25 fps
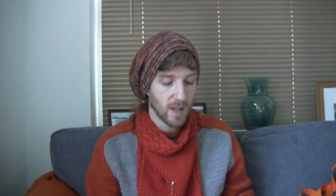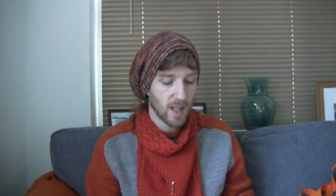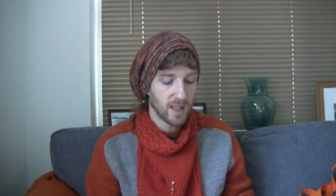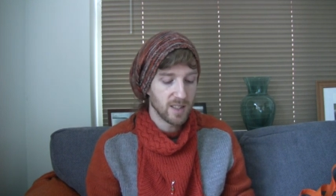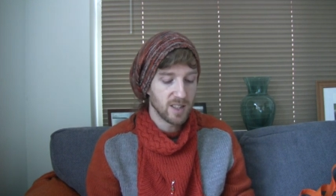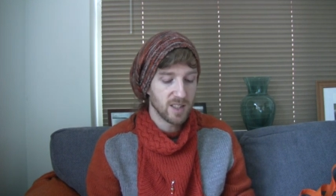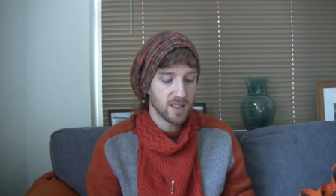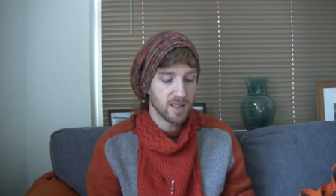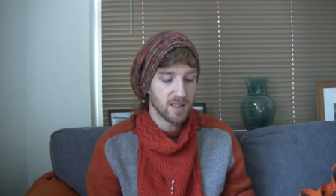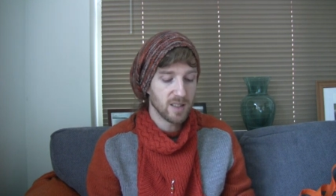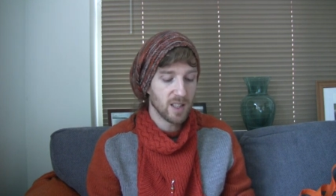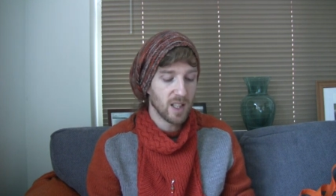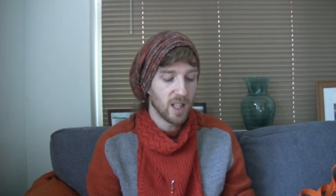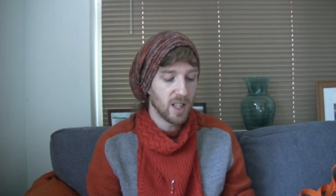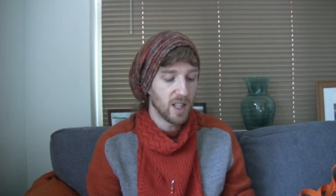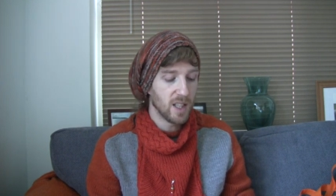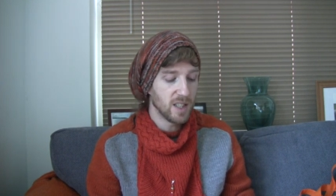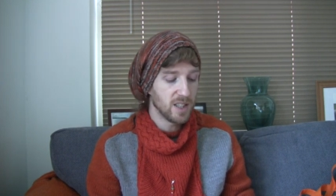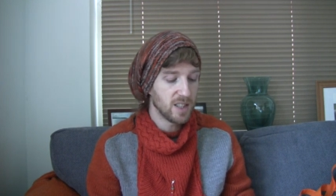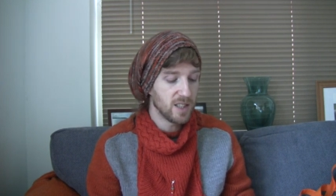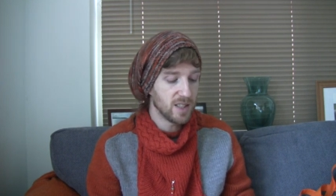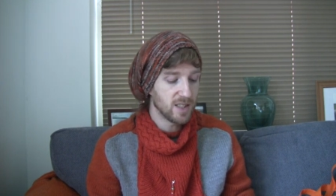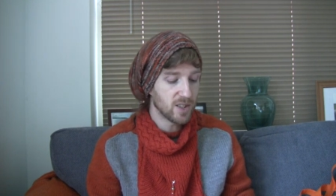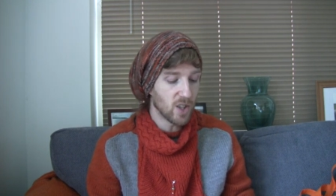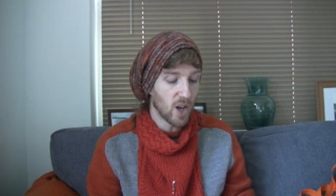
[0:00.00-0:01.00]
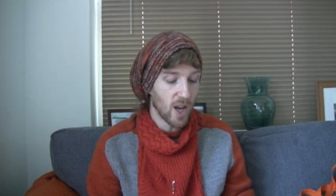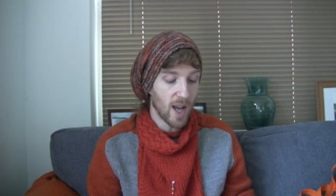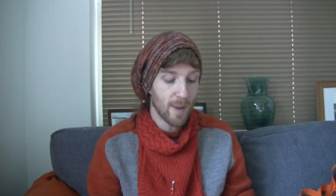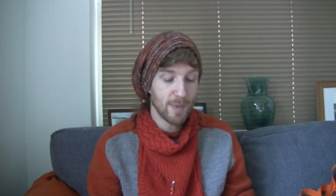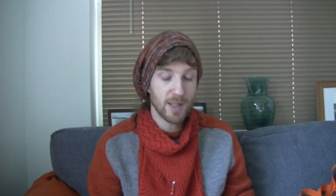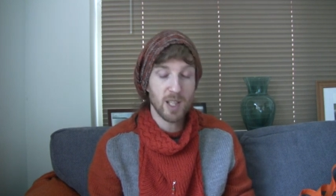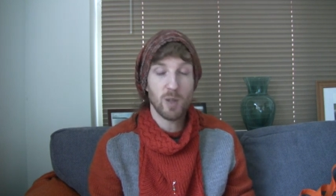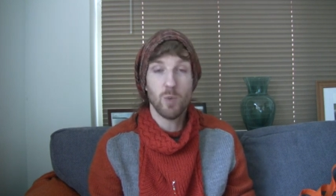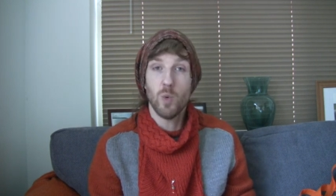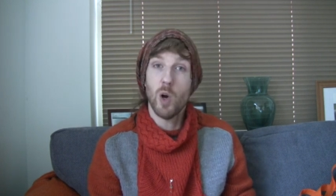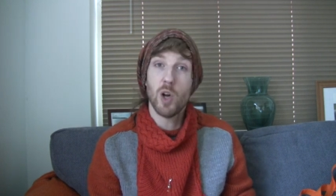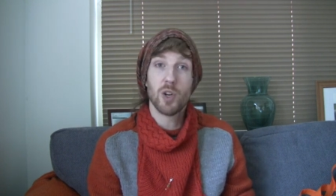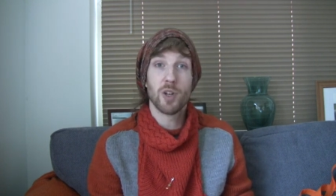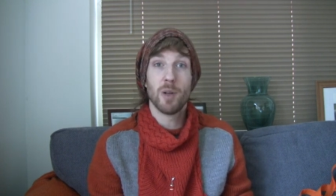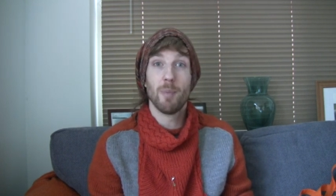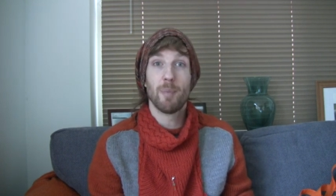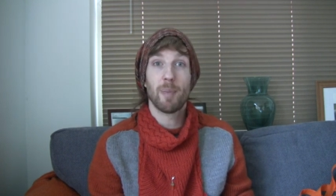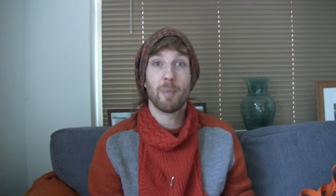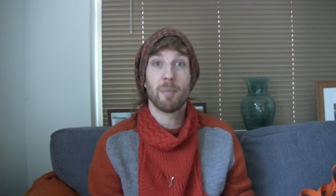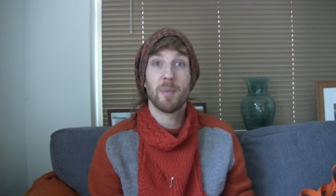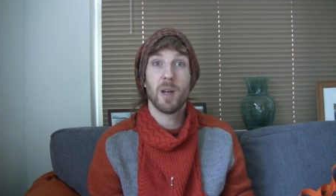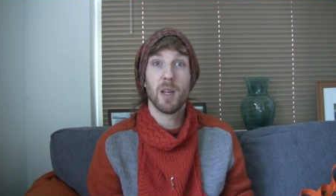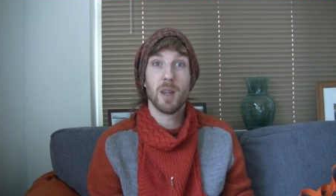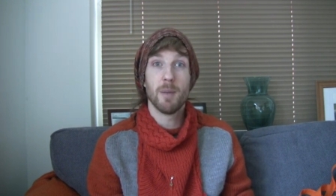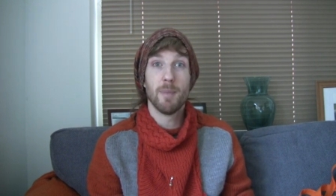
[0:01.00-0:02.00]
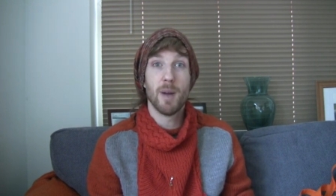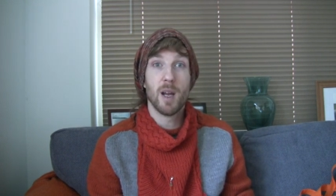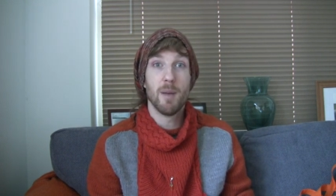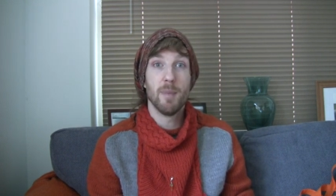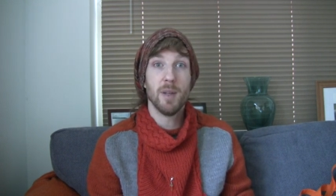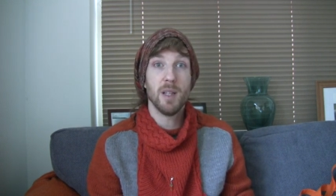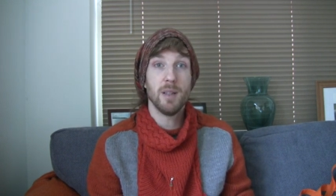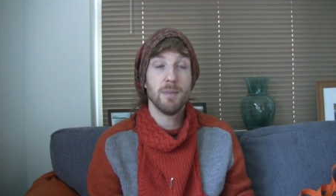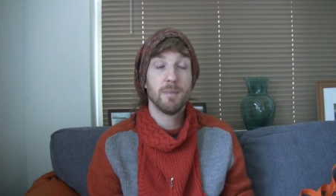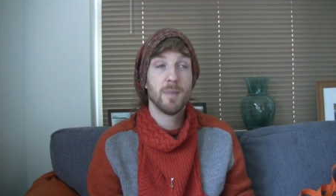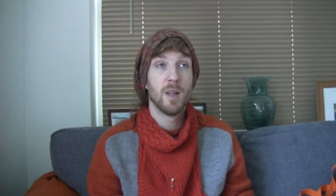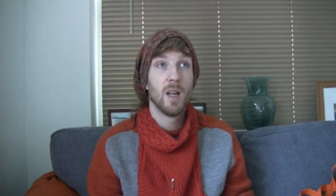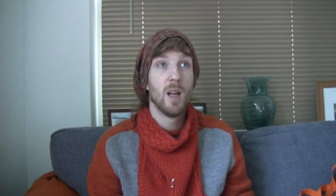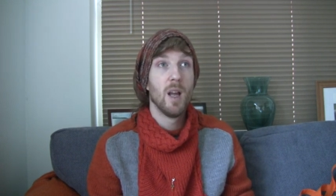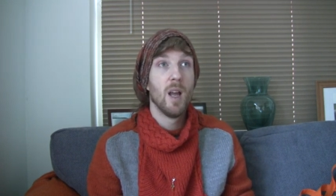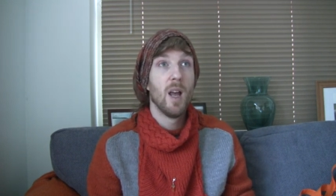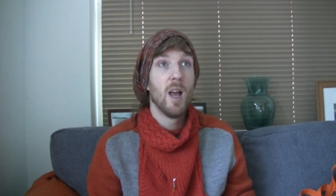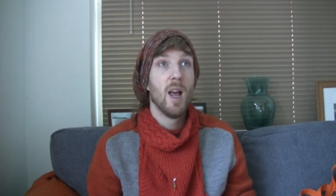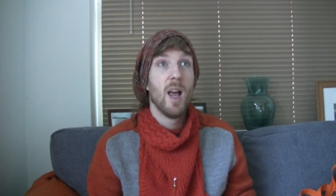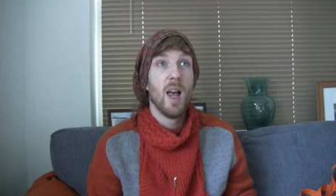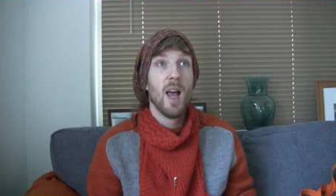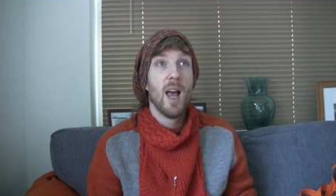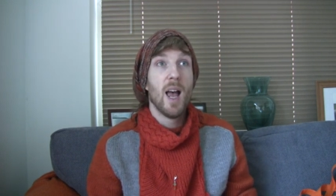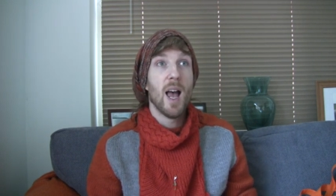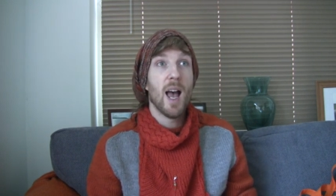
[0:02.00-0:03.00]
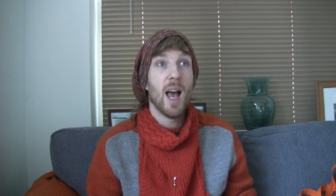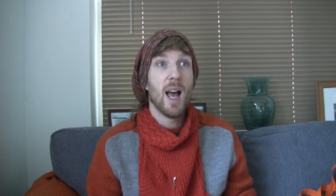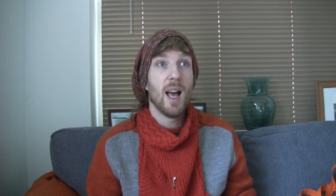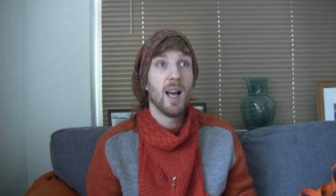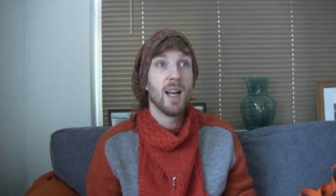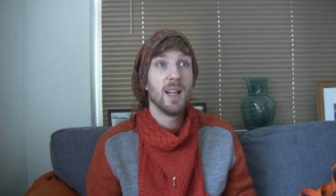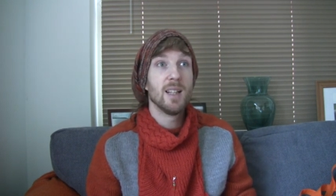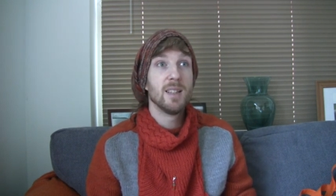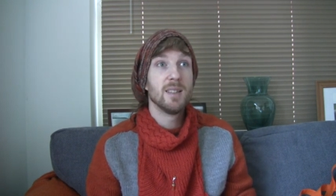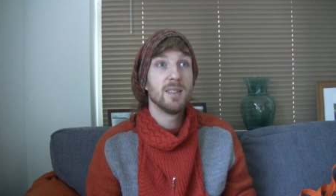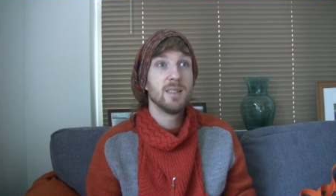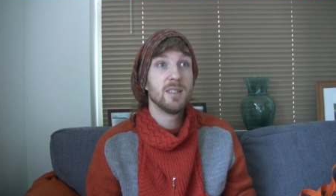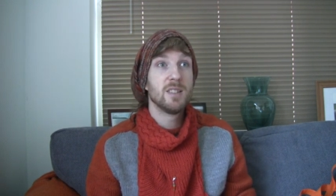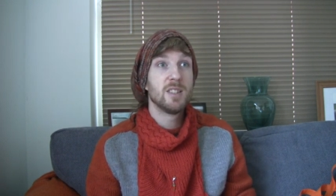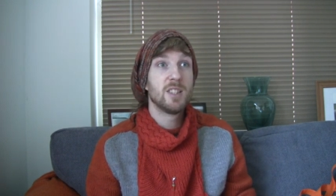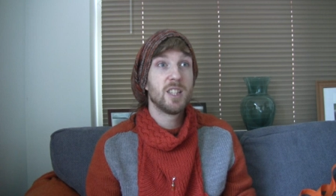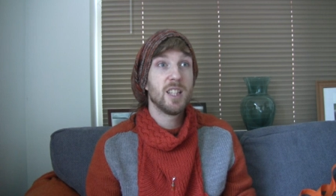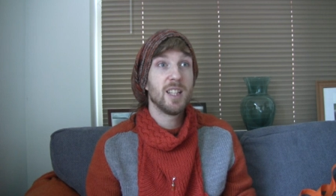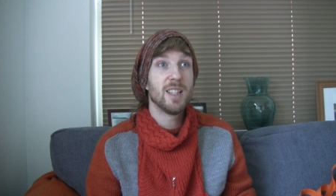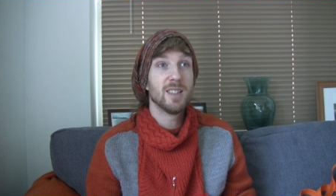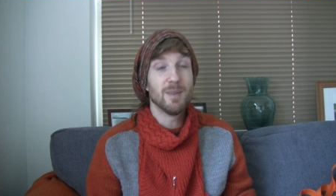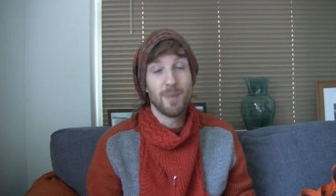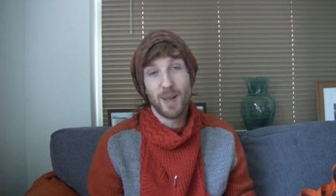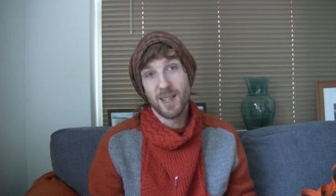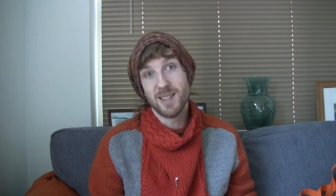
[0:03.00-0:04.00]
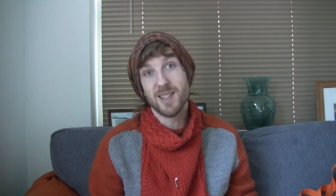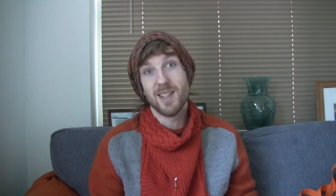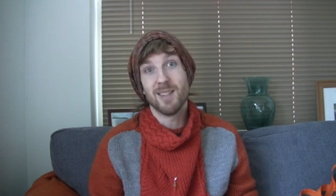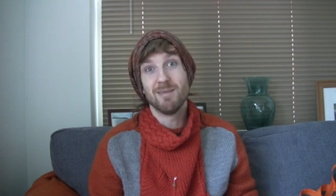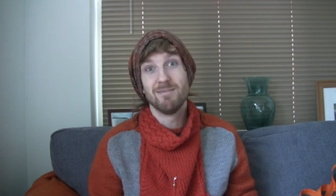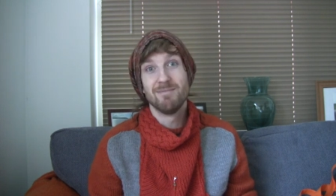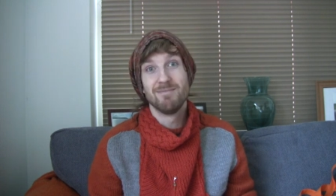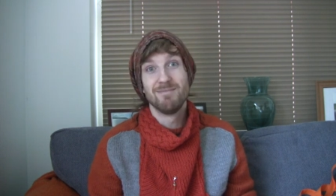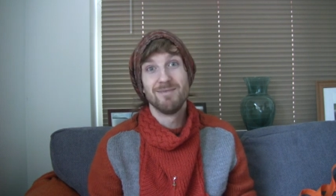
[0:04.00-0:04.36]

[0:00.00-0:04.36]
She's got episode 1 up at the moment, and she is amazing.